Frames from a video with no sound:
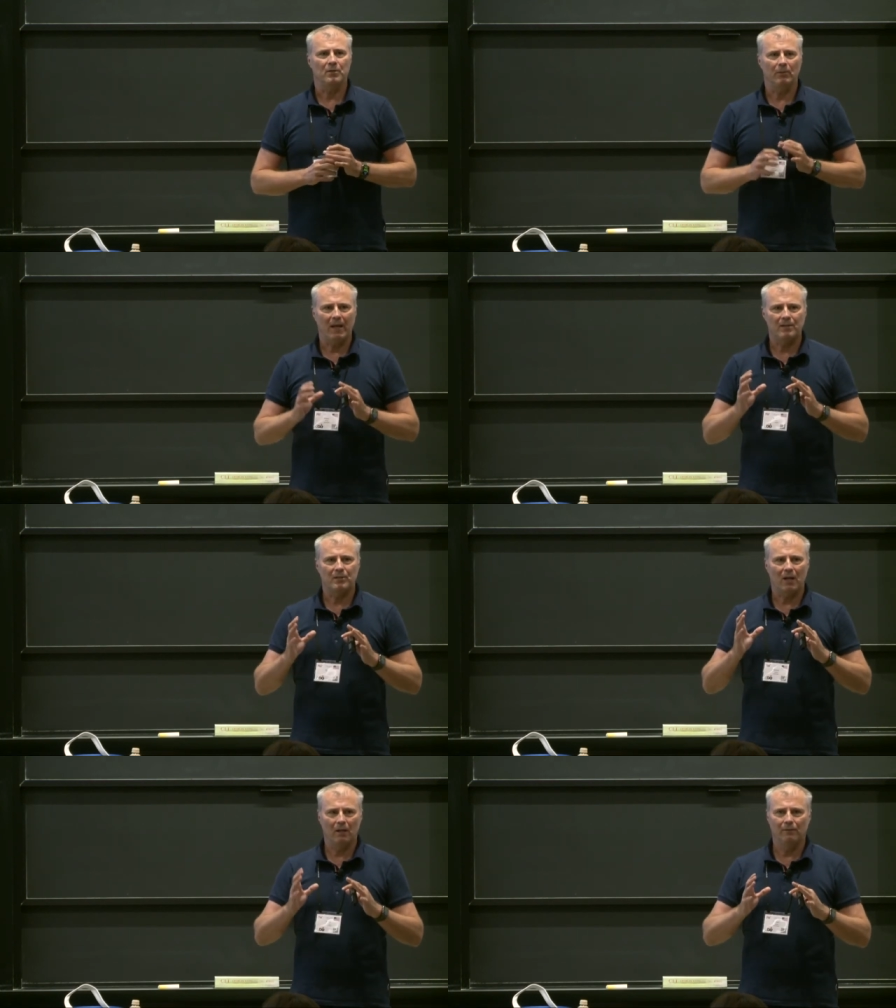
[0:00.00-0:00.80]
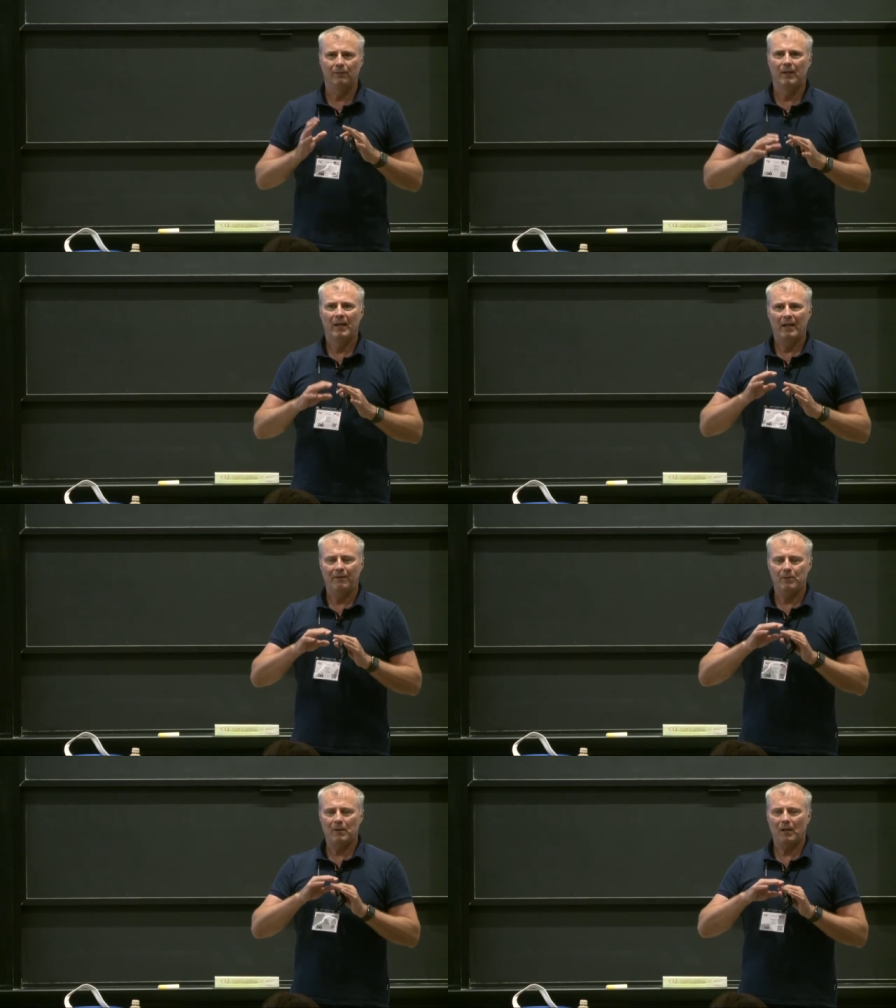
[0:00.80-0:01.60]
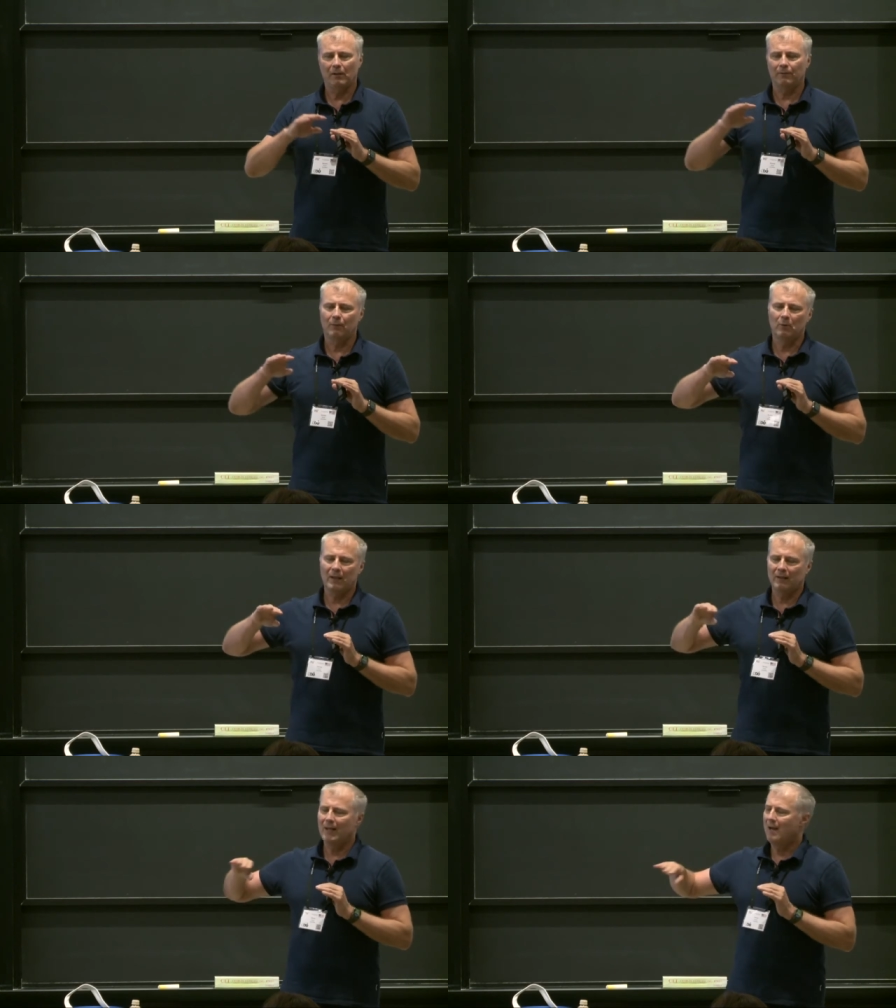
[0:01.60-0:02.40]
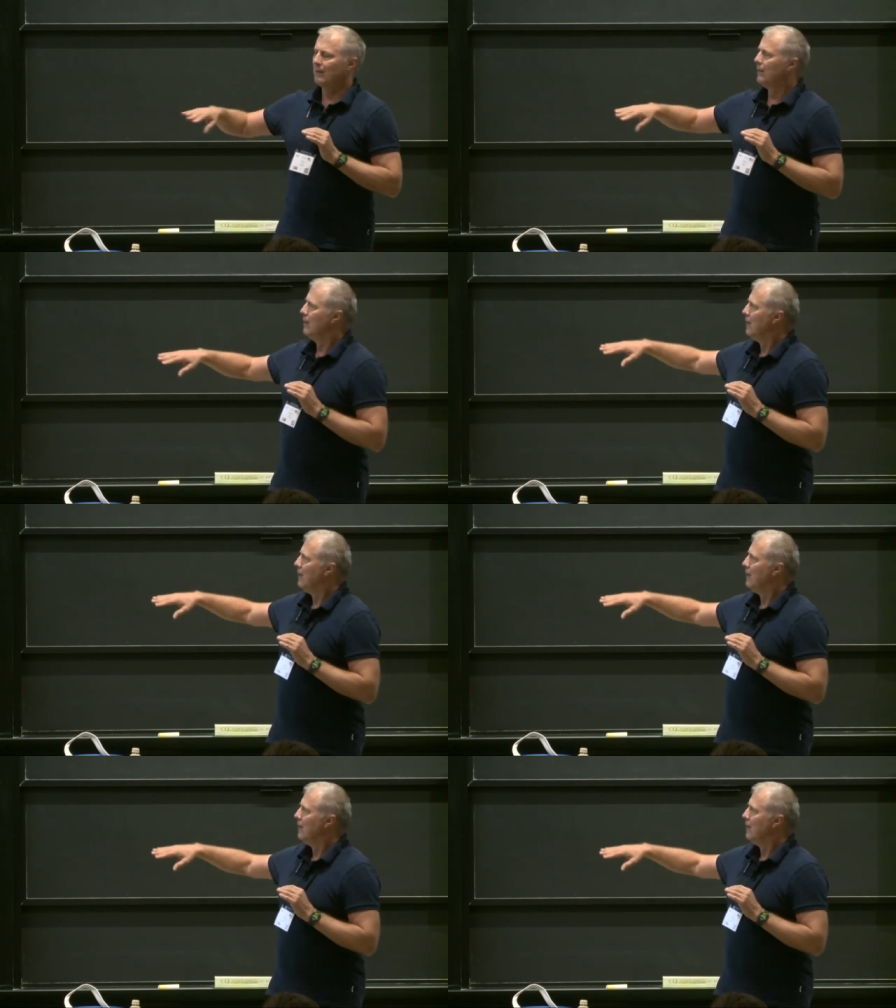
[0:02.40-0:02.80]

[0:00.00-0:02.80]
So that's kind of, if you kind of look at that